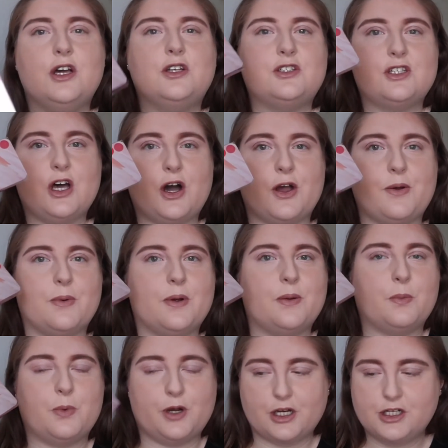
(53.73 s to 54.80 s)
So
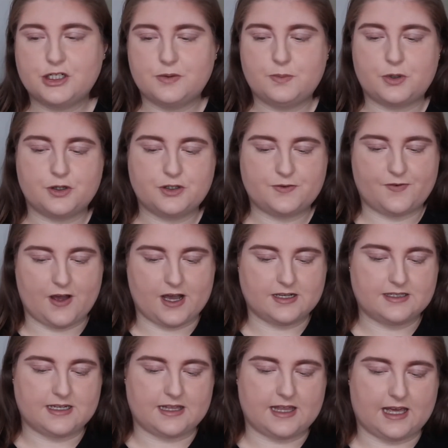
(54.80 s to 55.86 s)
we're going to do blush
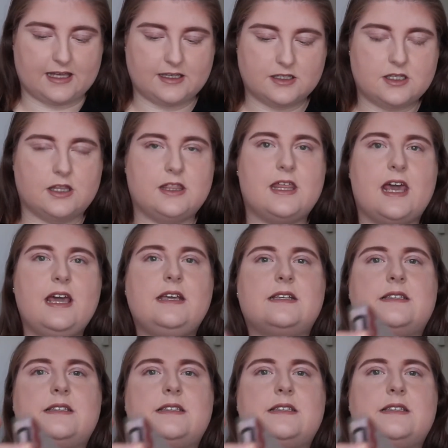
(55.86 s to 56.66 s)
first, I think. So this